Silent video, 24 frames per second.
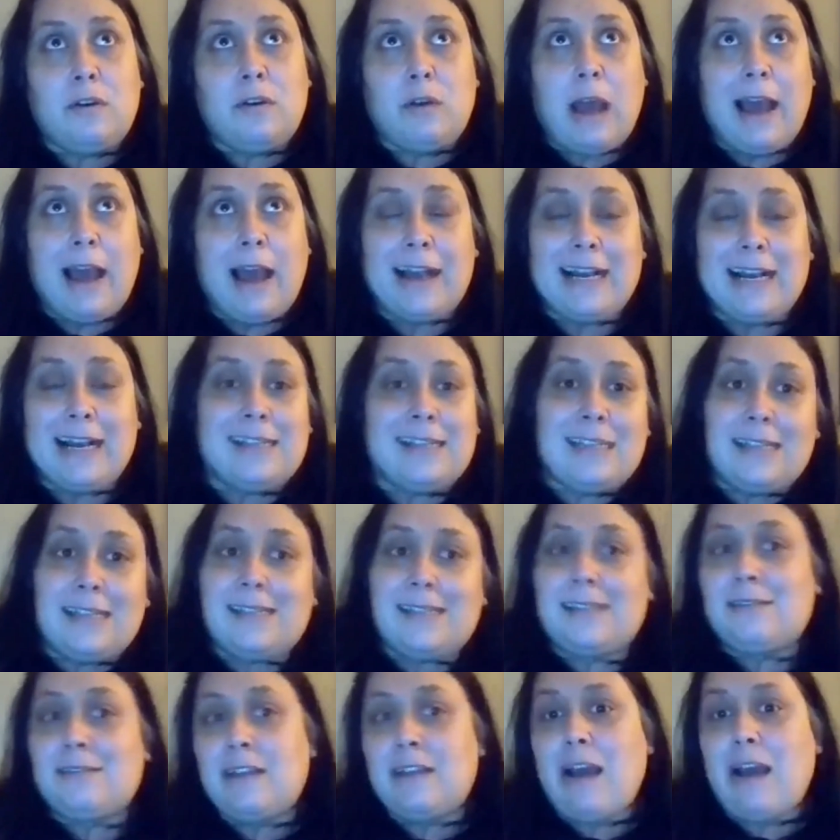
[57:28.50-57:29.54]
I guess
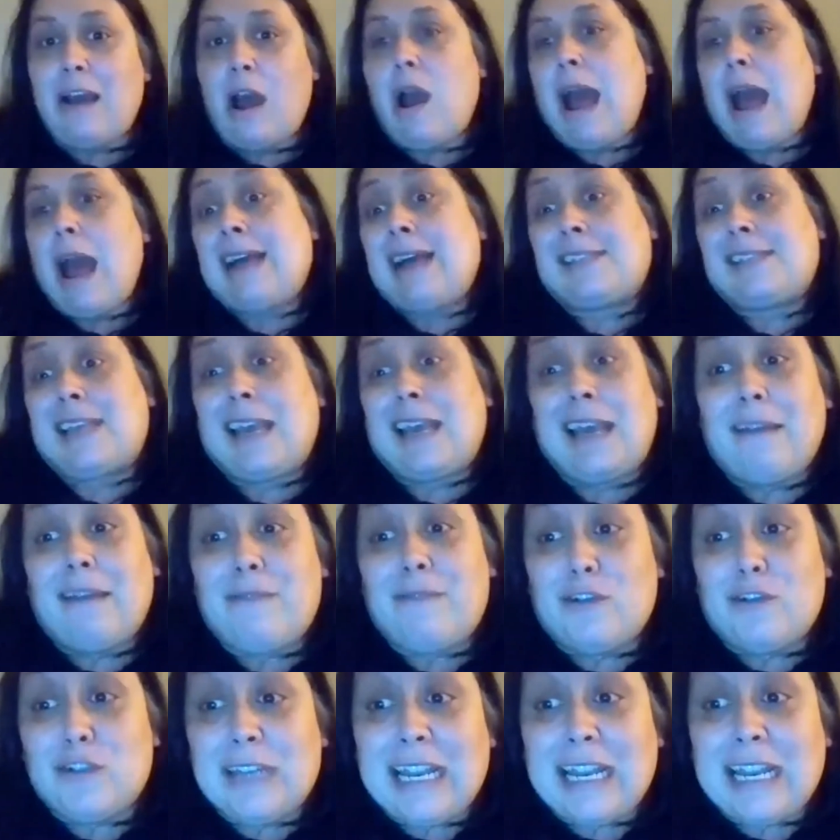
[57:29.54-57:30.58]
it's asking if
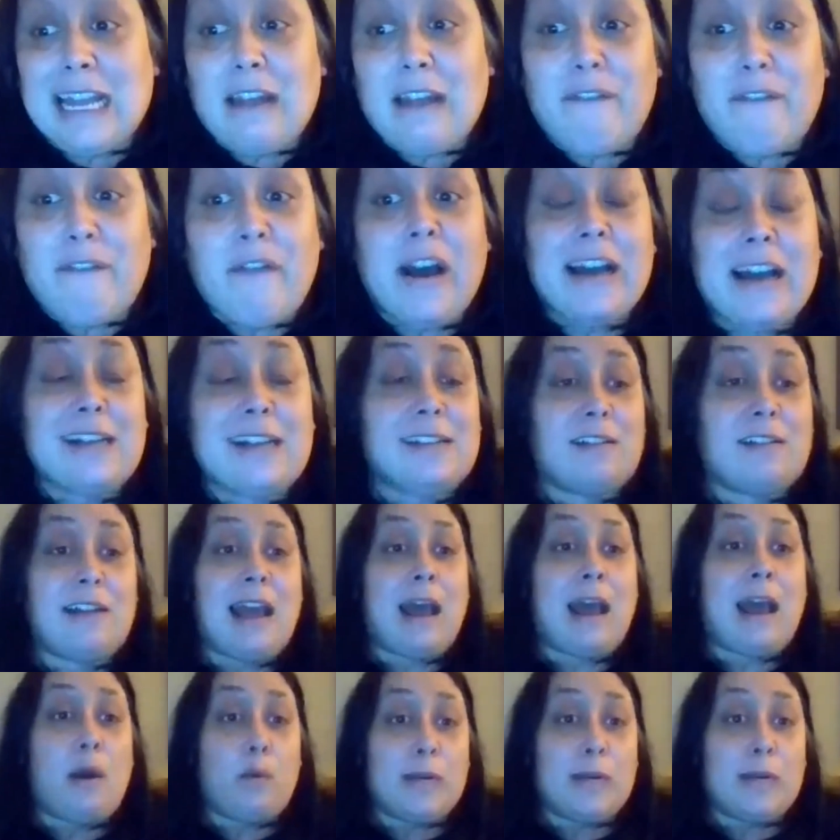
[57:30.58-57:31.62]
there's any advice on
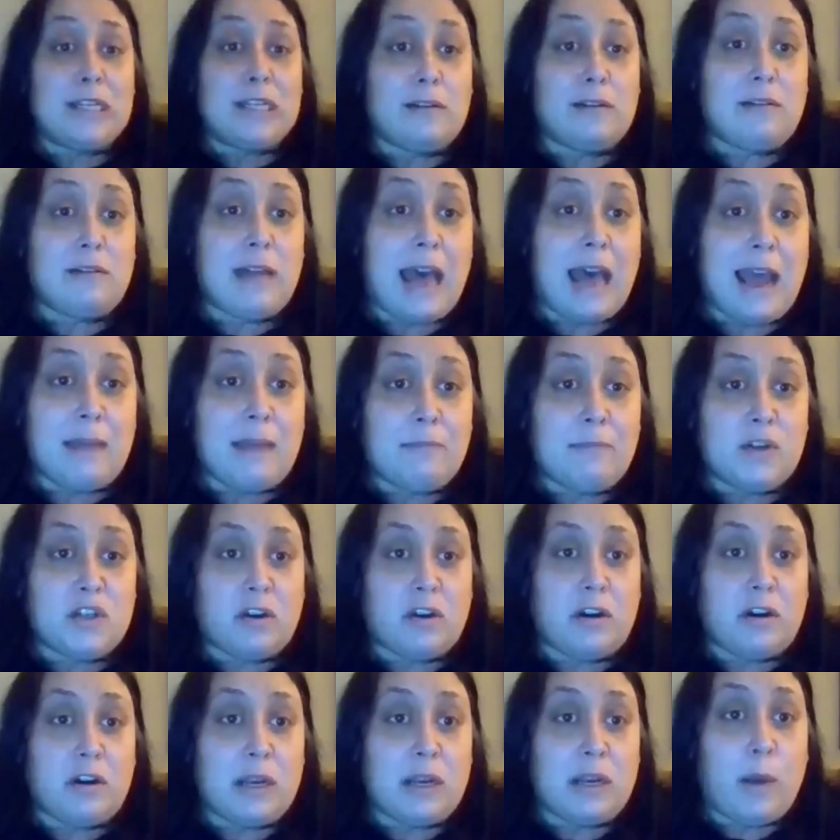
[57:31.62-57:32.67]
how we do that in
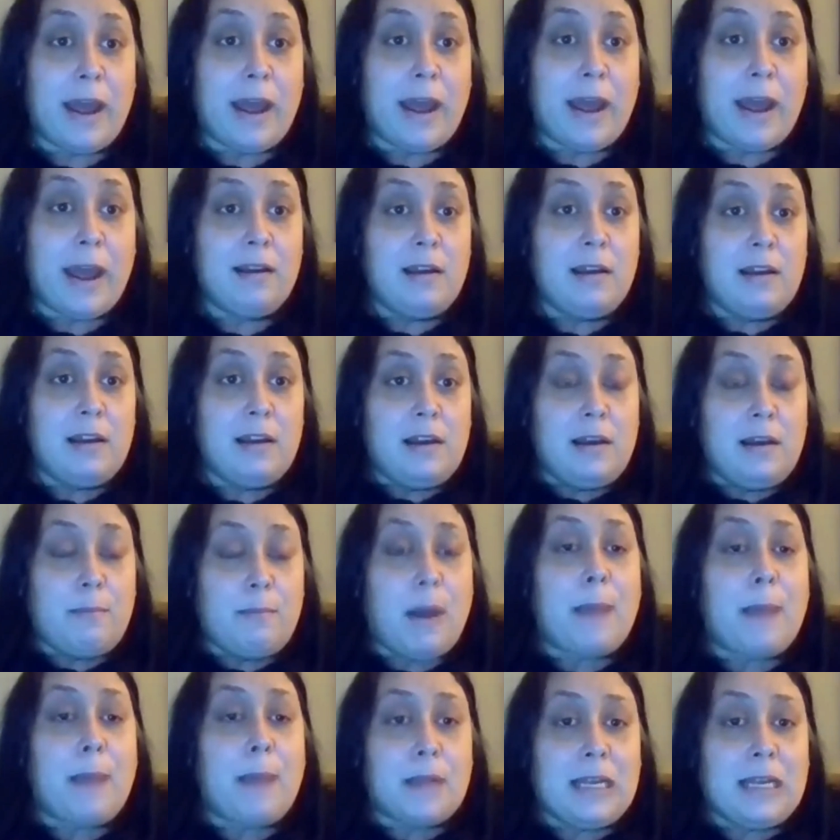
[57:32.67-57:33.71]
majority white
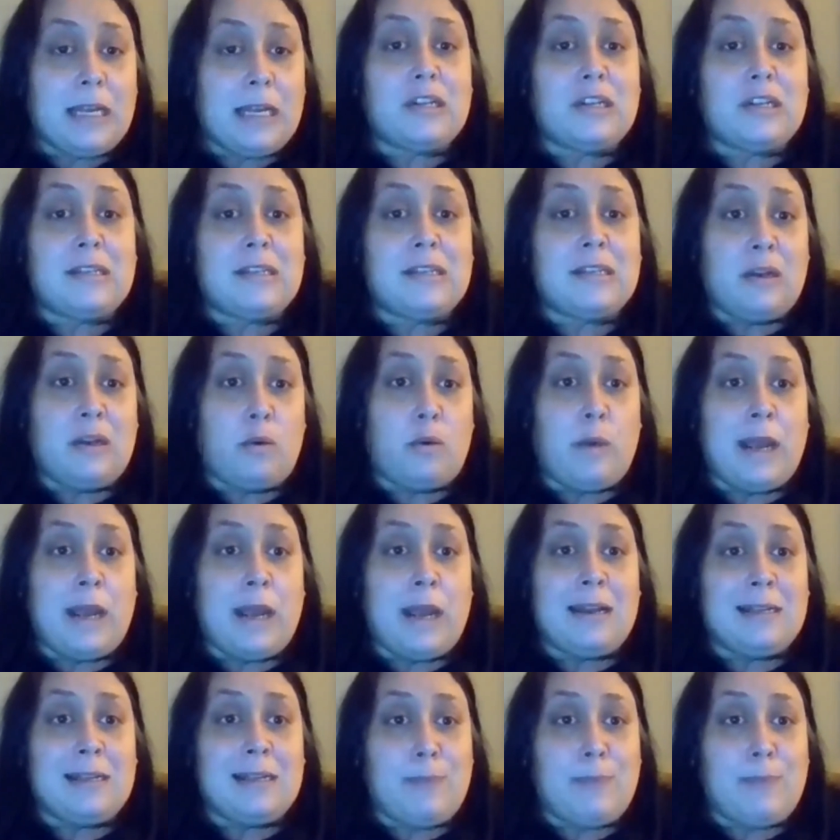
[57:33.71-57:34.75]
populations in a way
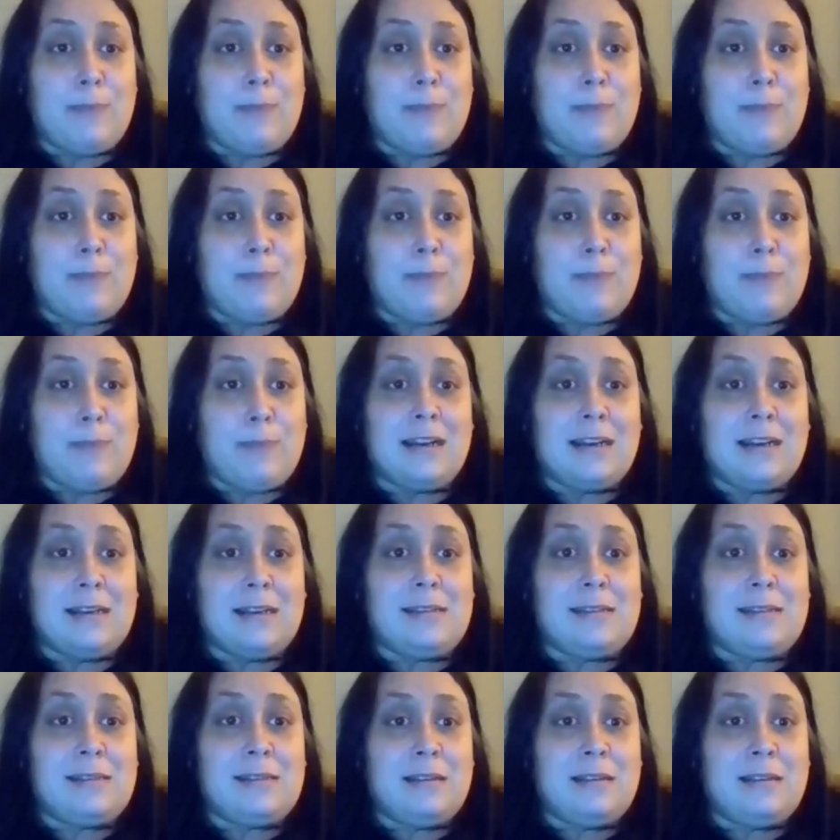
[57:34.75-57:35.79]
that is balanced and
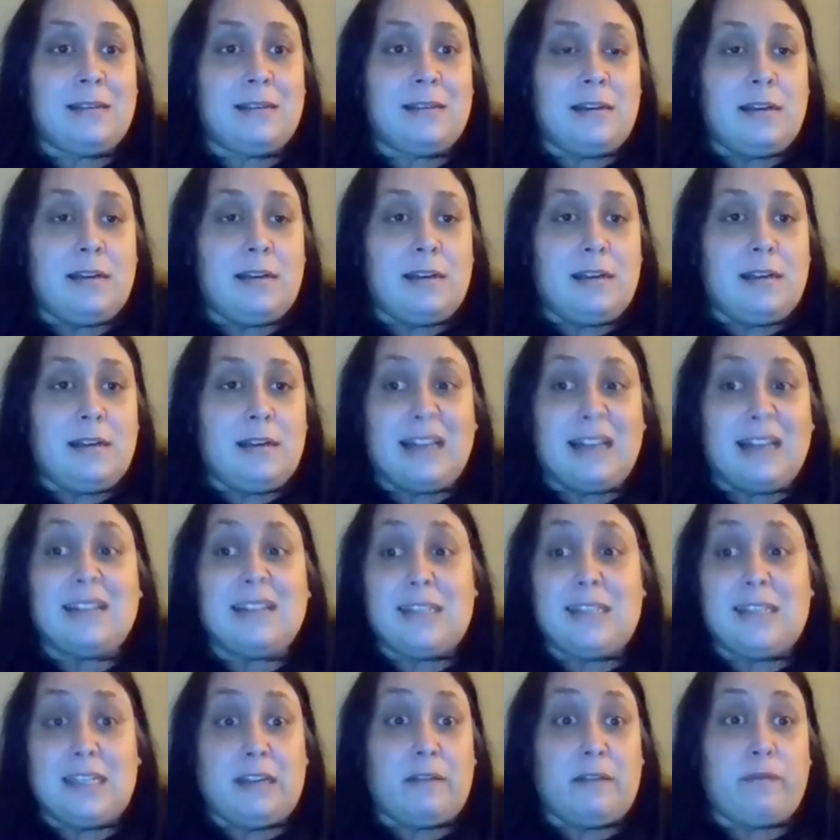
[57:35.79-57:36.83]
is
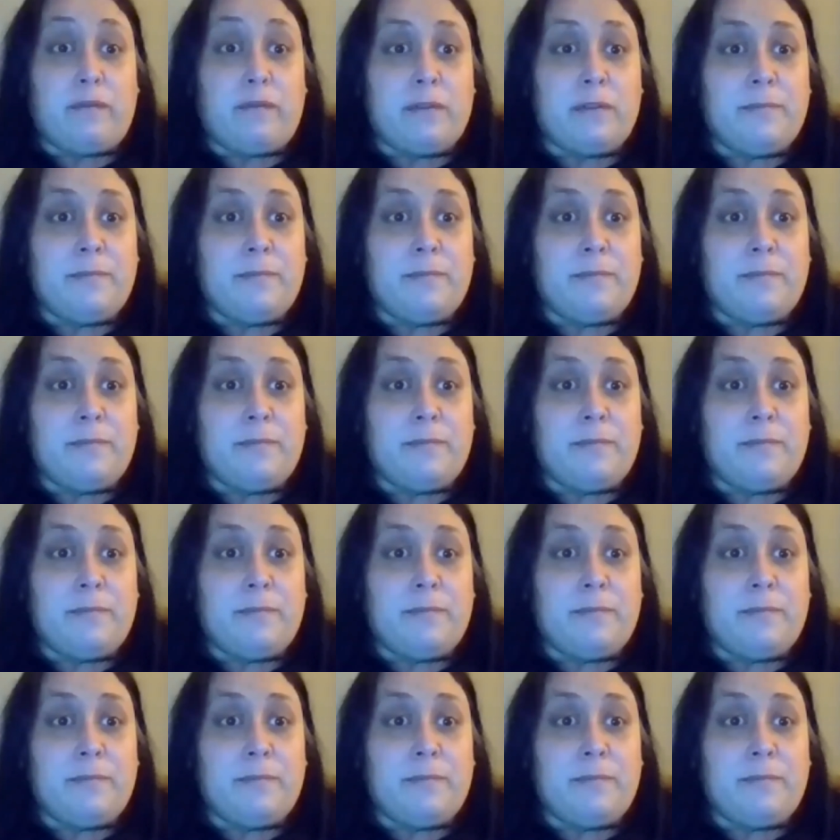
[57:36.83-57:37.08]
sensitive.